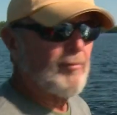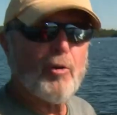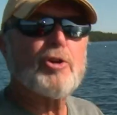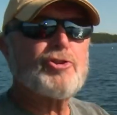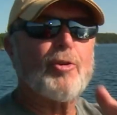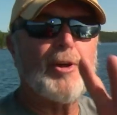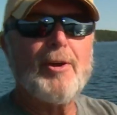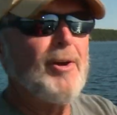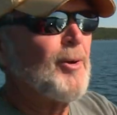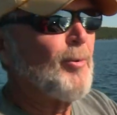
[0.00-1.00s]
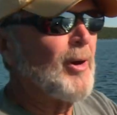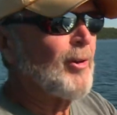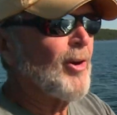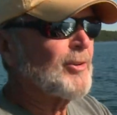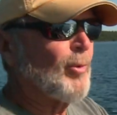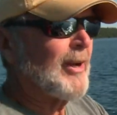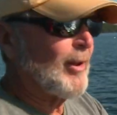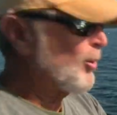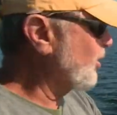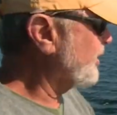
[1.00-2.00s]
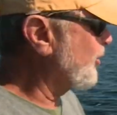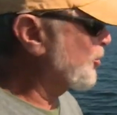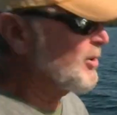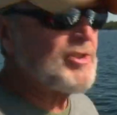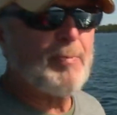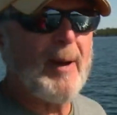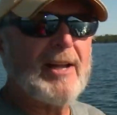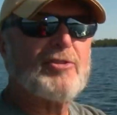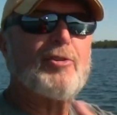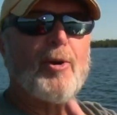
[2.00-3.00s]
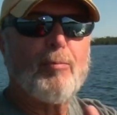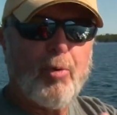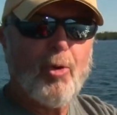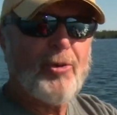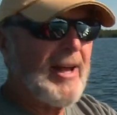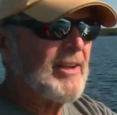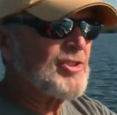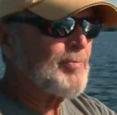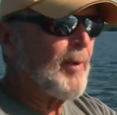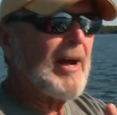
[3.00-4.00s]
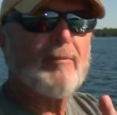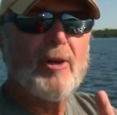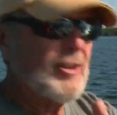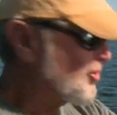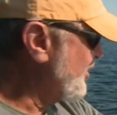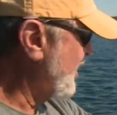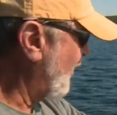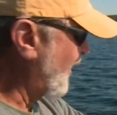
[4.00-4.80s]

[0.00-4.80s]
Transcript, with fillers: Virtually, we looked what, I looked at three spots, pulled on this spot, seen a